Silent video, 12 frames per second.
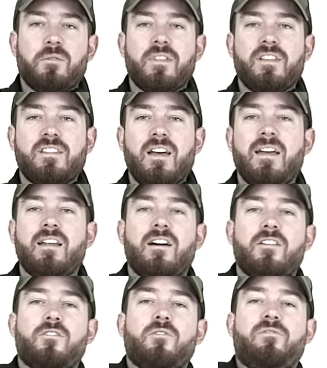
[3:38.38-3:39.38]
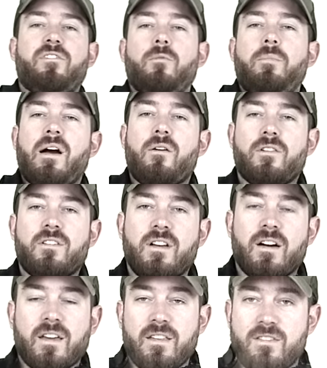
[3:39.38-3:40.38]
with its eight hundred fill-power
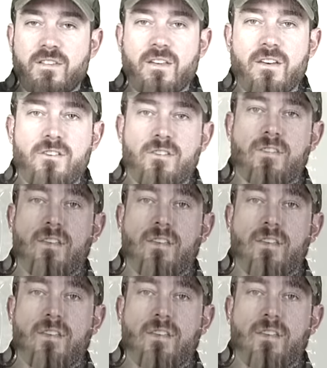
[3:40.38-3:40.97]
duct insulation